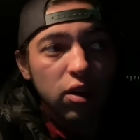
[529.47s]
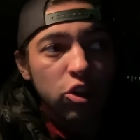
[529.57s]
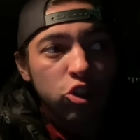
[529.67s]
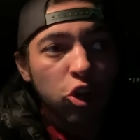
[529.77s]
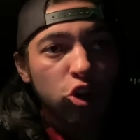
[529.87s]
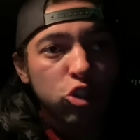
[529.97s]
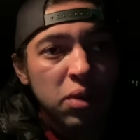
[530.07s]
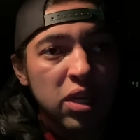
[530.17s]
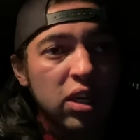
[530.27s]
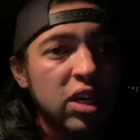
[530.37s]
shows
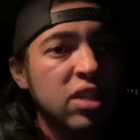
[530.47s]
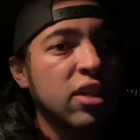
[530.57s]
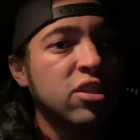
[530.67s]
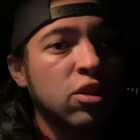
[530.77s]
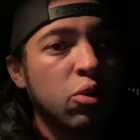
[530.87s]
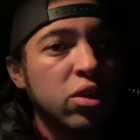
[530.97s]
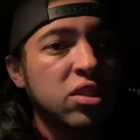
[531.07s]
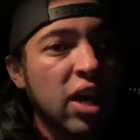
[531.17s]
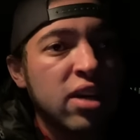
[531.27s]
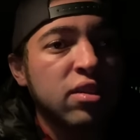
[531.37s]
me he doesn't know a
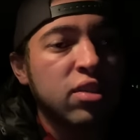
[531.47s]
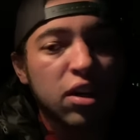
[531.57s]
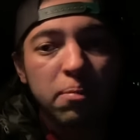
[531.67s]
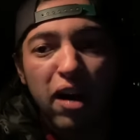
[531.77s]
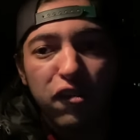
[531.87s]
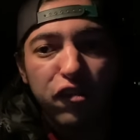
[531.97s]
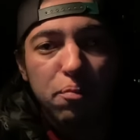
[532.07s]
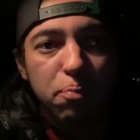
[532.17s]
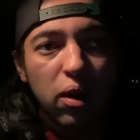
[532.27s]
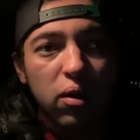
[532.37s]
dang thing about
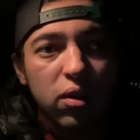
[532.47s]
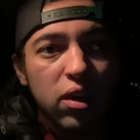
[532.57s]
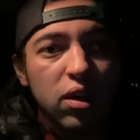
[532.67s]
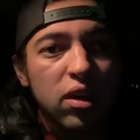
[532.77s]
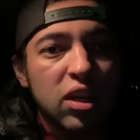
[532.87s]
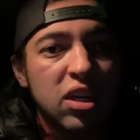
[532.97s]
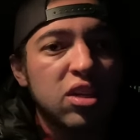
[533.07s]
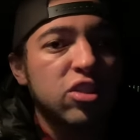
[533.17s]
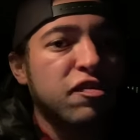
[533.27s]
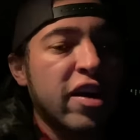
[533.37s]
football. He
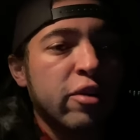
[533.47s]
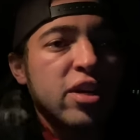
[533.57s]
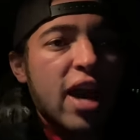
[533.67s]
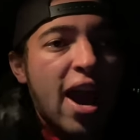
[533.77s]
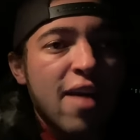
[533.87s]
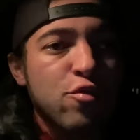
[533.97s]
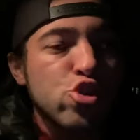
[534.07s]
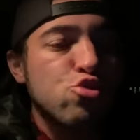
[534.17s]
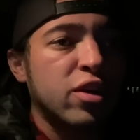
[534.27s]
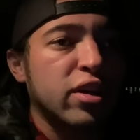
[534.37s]
is very
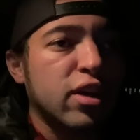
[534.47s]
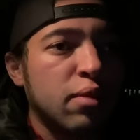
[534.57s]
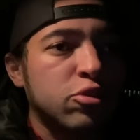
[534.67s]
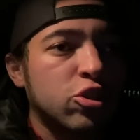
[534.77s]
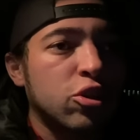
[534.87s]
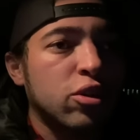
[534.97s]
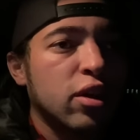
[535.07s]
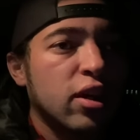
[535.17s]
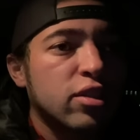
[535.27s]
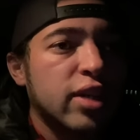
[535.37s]
average when it comes to
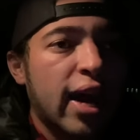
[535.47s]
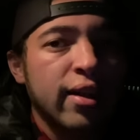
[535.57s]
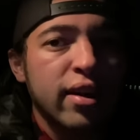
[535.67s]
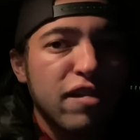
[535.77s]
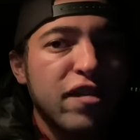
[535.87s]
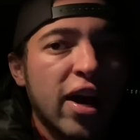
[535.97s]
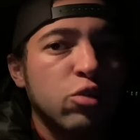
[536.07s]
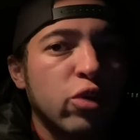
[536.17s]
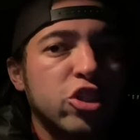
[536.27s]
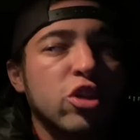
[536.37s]
talent
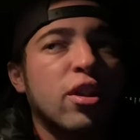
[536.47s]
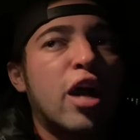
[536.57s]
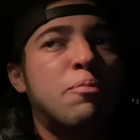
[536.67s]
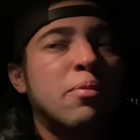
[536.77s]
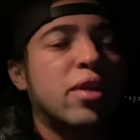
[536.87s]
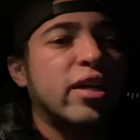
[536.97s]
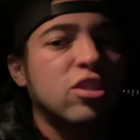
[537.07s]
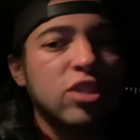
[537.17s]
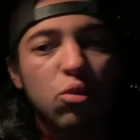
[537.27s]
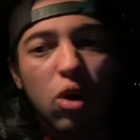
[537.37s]
evaluation. A lot of people like to
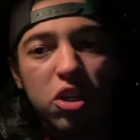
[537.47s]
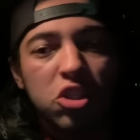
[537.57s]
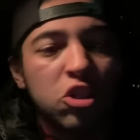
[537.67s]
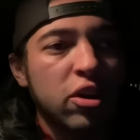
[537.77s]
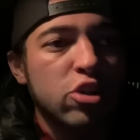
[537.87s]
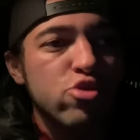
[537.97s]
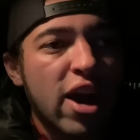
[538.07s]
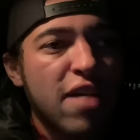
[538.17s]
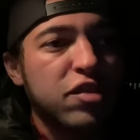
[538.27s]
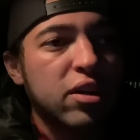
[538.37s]
say, well, he's good at
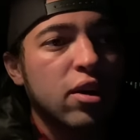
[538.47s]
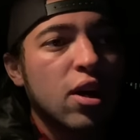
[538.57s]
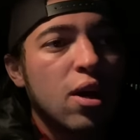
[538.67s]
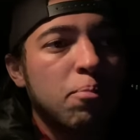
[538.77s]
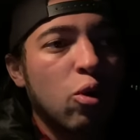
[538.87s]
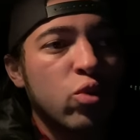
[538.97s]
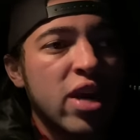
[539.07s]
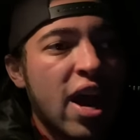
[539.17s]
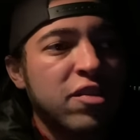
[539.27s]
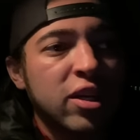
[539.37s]
drafting, but we
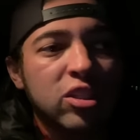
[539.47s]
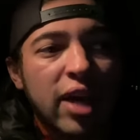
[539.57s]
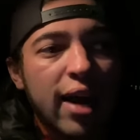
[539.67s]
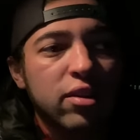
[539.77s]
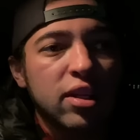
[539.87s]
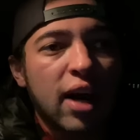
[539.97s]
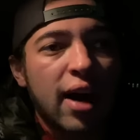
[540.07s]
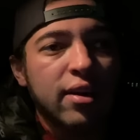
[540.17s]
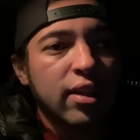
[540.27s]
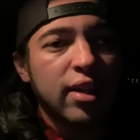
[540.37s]
haven't exactly
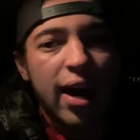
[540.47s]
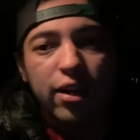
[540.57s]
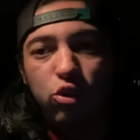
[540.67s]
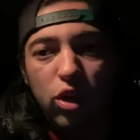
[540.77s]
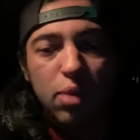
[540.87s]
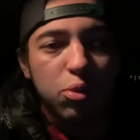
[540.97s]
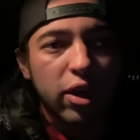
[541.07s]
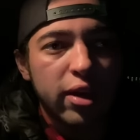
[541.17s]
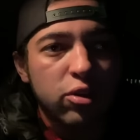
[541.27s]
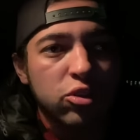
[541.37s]
gotten a lot of great
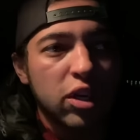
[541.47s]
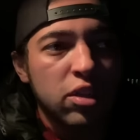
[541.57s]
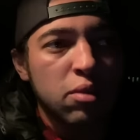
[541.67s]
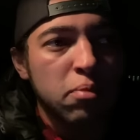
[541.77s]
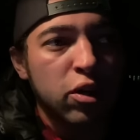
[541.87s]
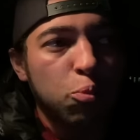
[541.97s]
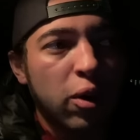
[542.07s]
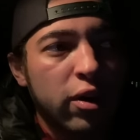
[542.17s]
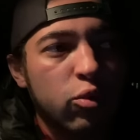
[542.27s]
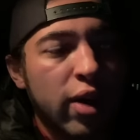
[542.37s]
players in the middle
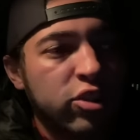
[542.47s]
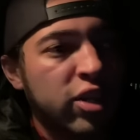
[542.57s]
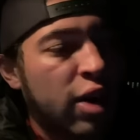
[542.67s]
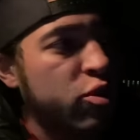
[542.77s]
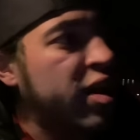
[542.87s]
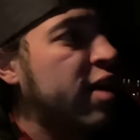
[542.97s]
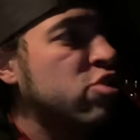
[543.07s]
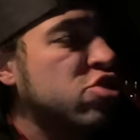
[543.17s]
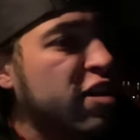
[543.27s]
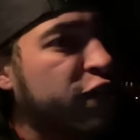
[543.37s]
part of the rounds. Now, we've gotten Jake